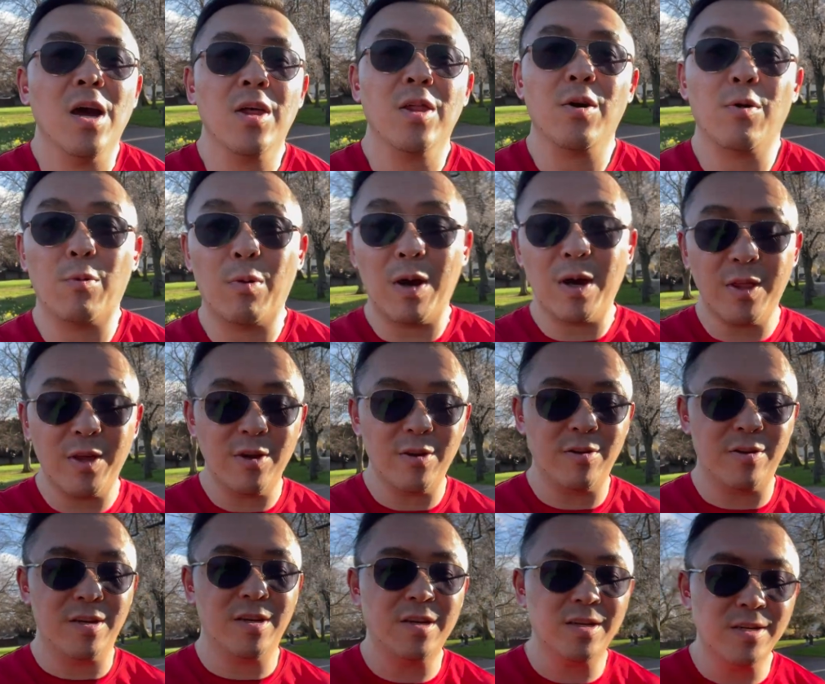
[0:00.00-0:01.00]
the
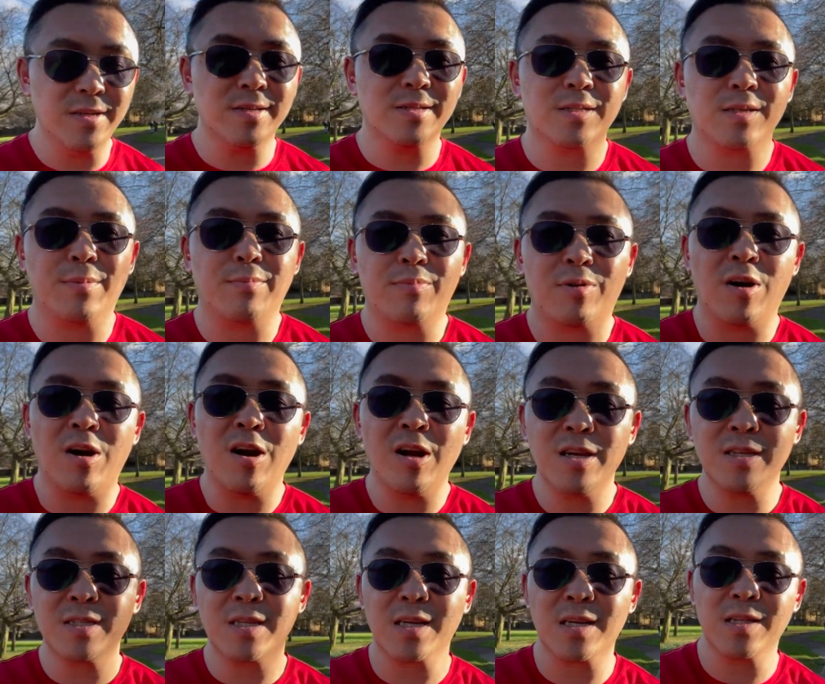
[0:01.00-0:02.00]
weather is
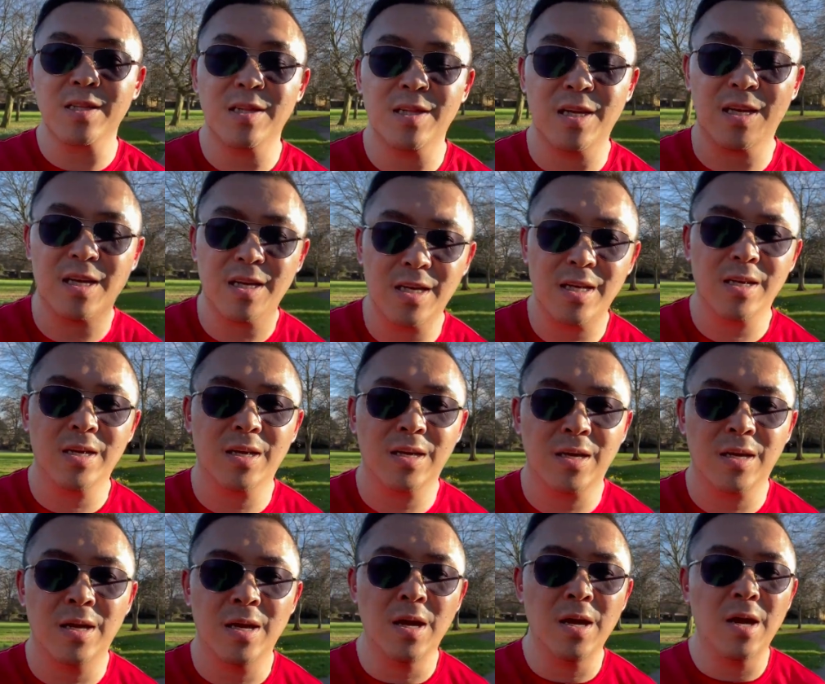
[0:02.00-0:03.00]
surprisingly
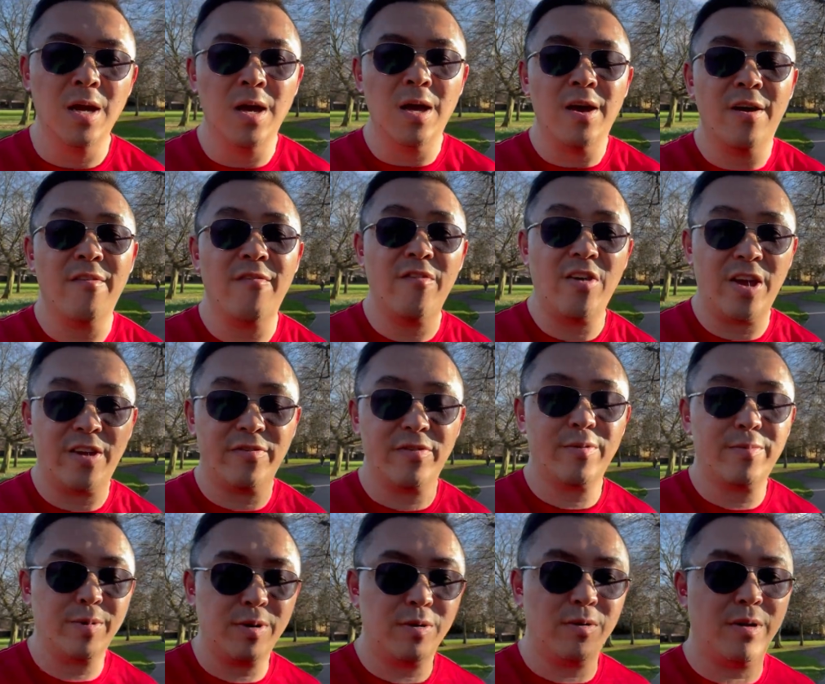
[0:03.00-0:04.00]

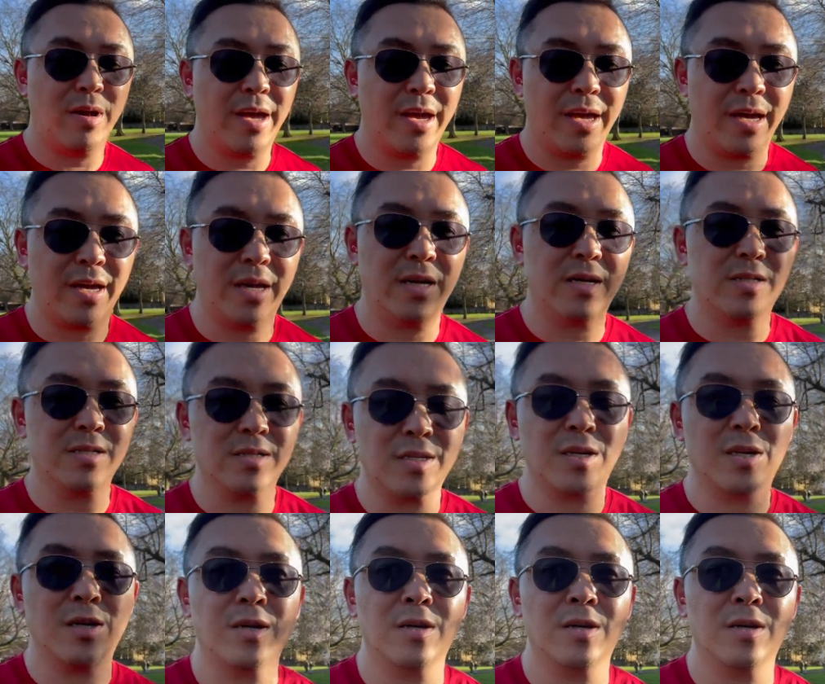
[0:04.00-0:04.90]
favorable and